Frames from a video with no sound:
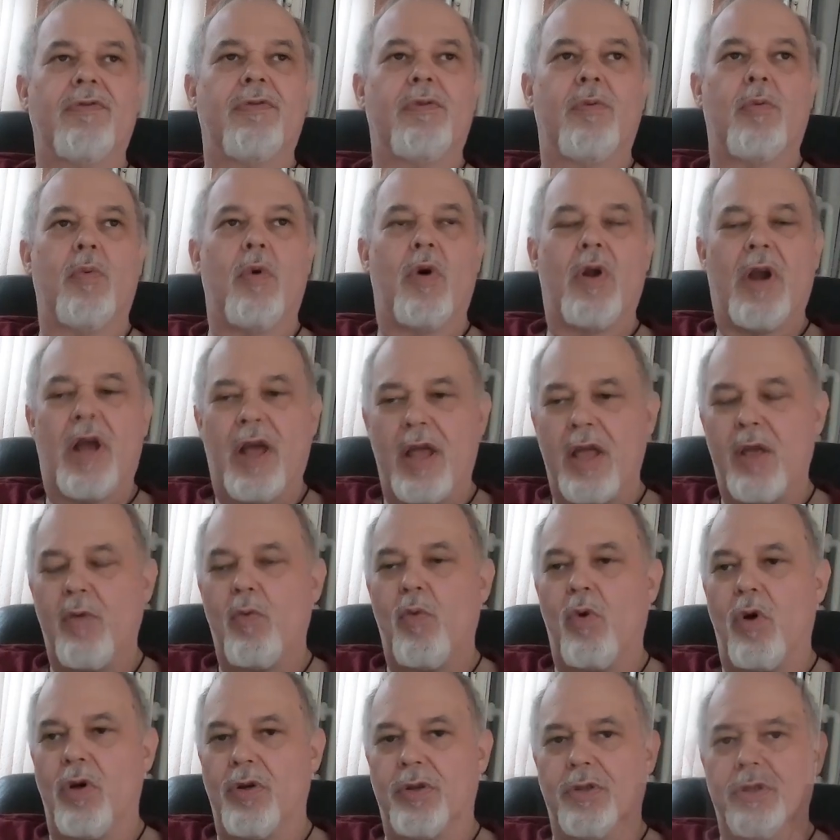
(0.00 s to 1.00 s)
for what I
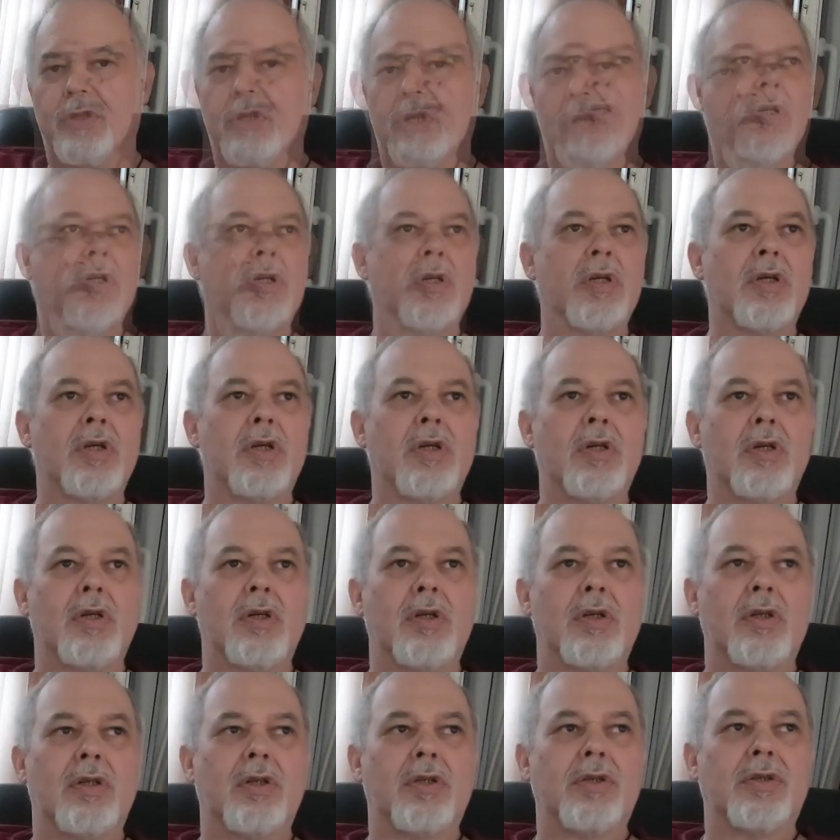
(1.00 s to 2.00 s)
want.
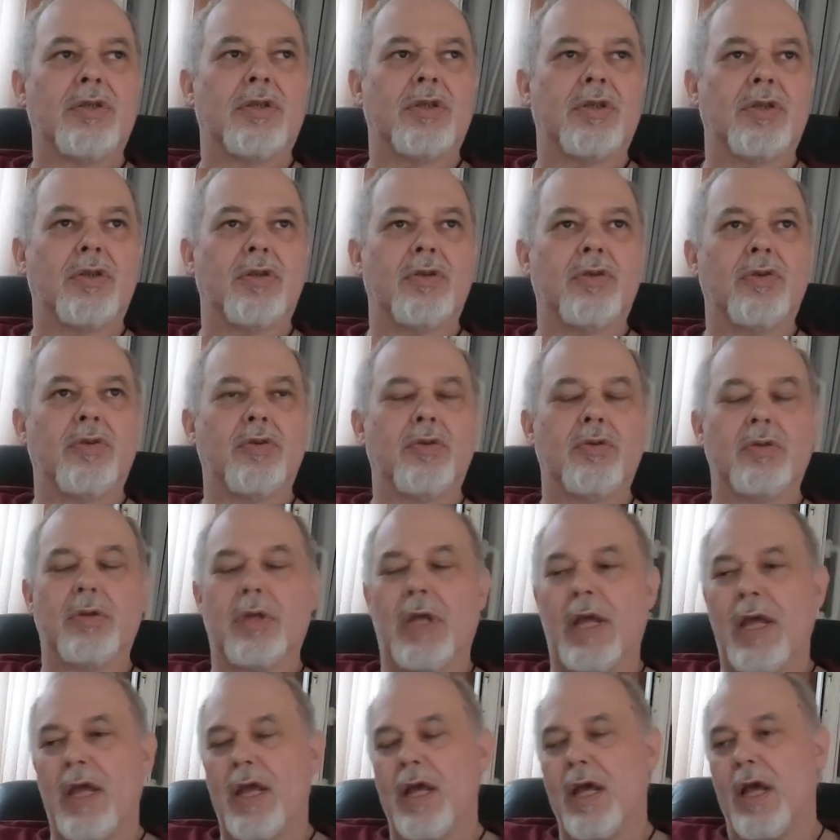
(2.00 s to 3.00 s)
So
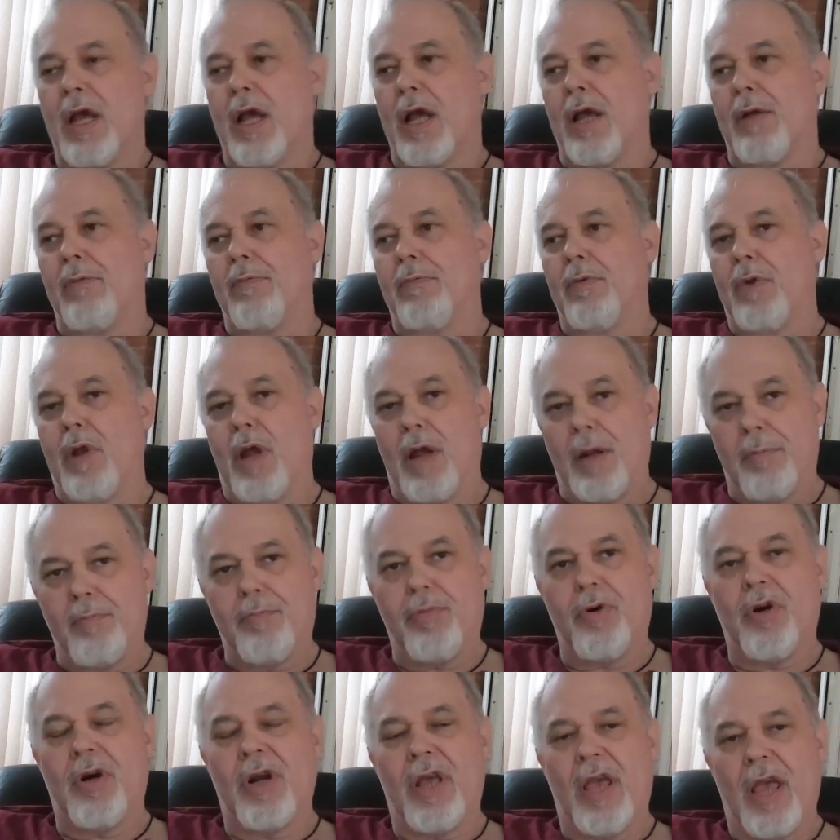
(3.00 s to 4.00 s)
yeah, I'm
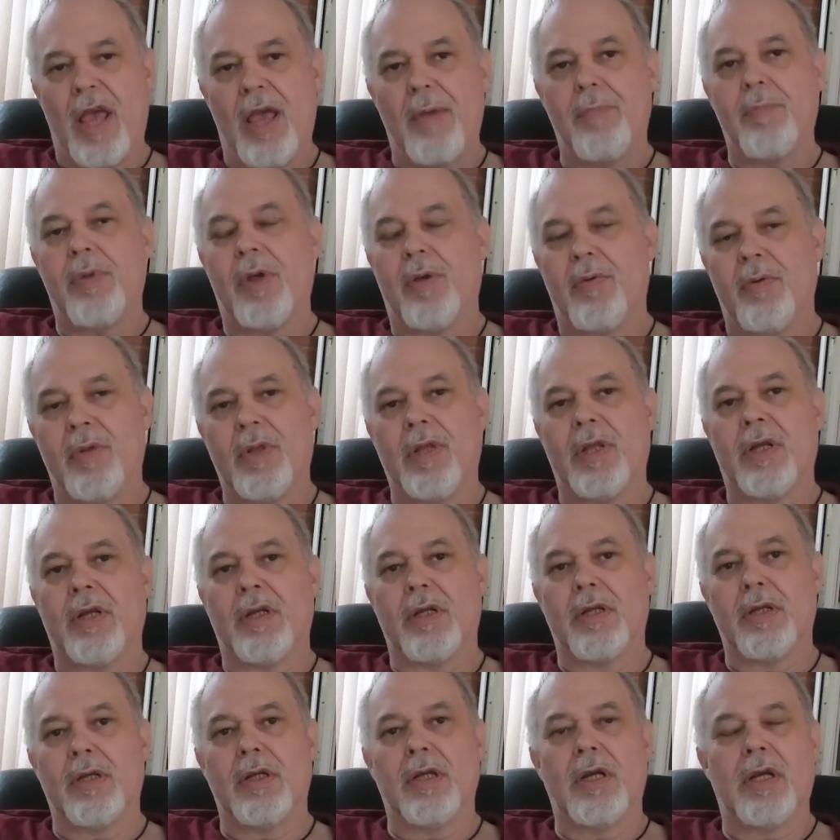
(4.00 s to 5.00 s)
pretty happy with it.
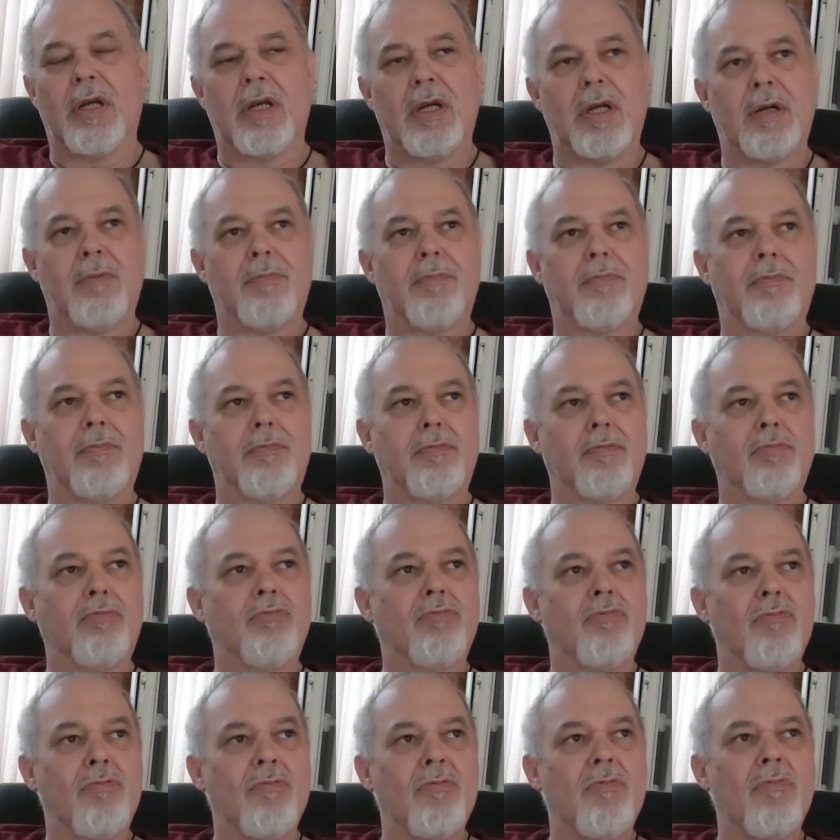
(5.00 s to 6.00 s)

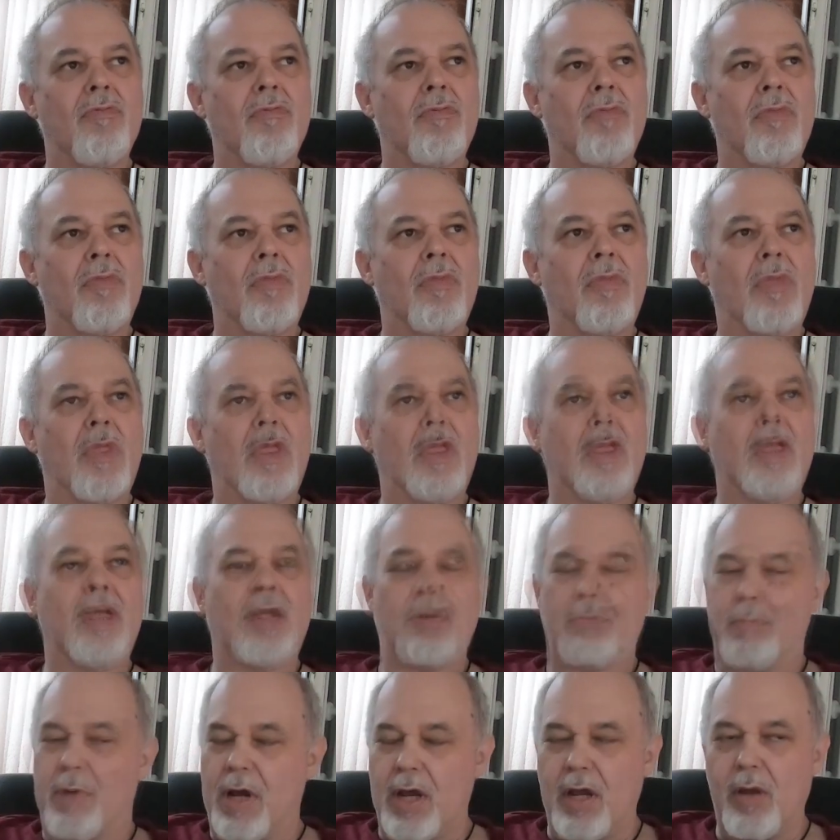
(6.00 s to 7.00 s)
To
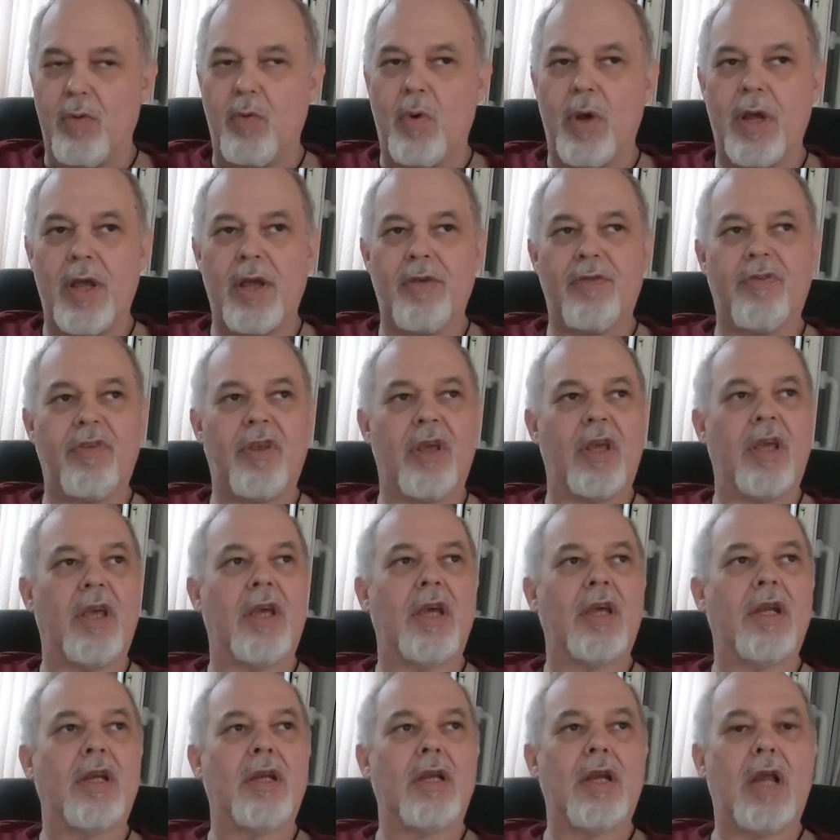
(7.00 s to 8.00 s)
my way of
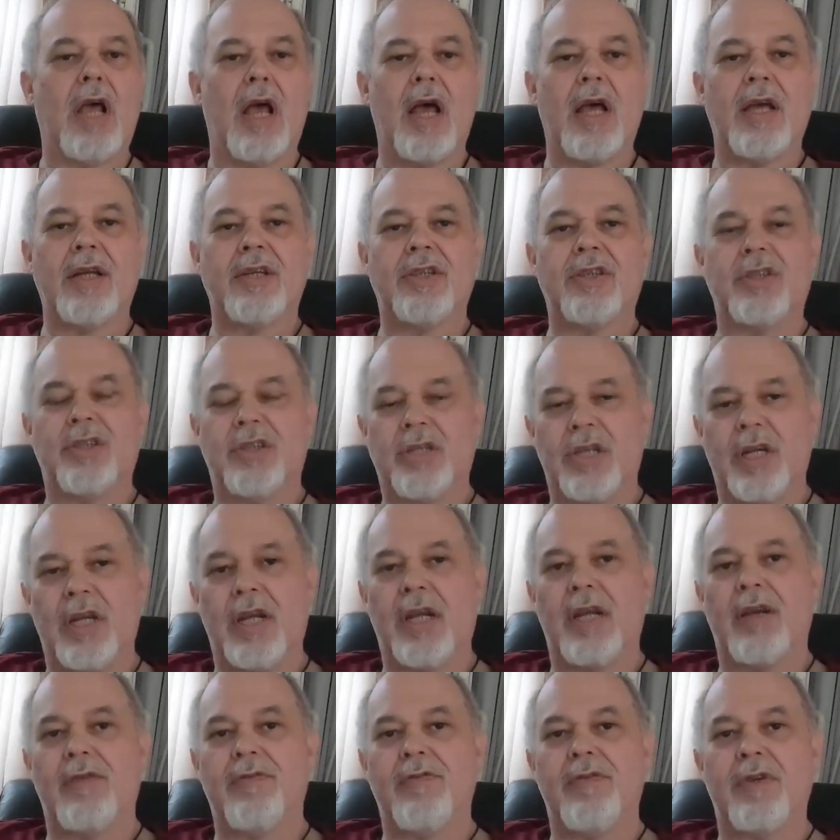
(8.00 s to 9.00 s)
thinking, I
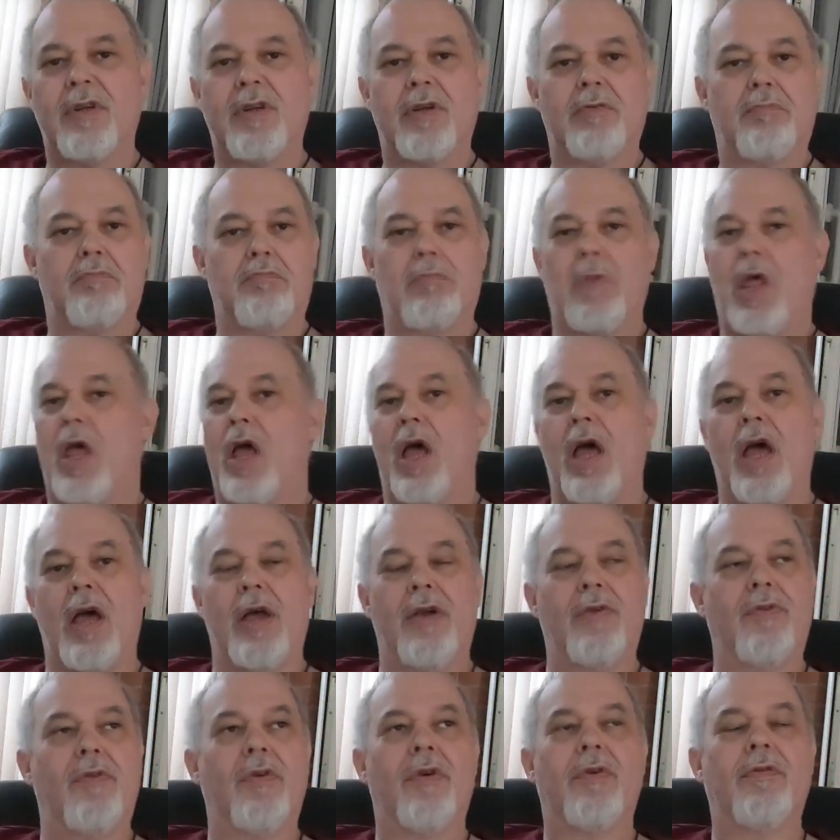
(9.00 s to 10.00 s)
saved
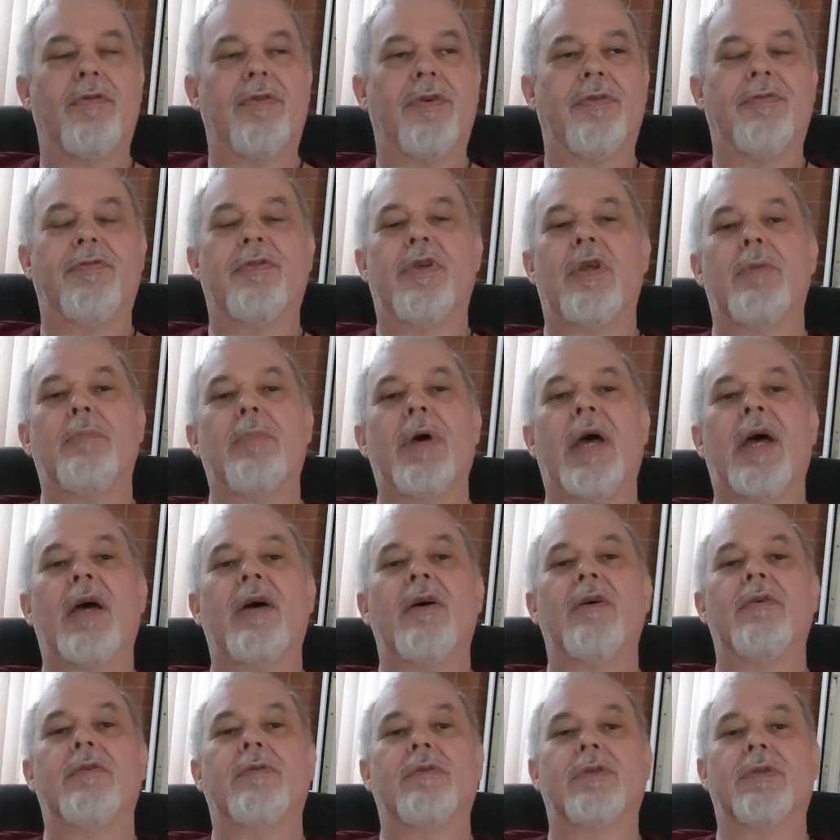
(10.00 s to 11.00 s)

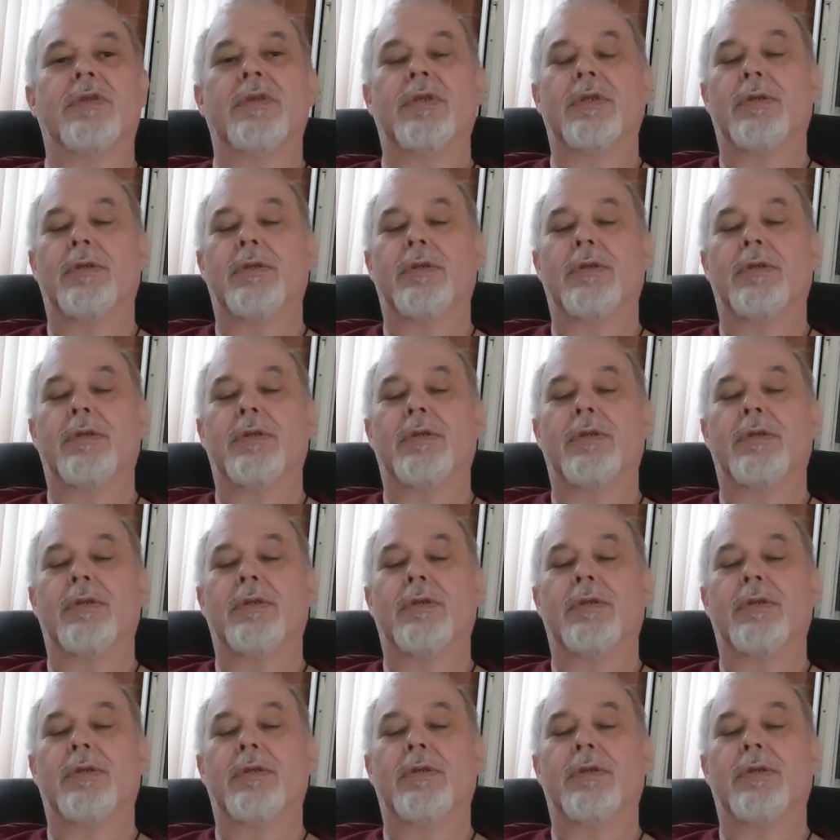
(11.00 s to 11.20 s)
£150.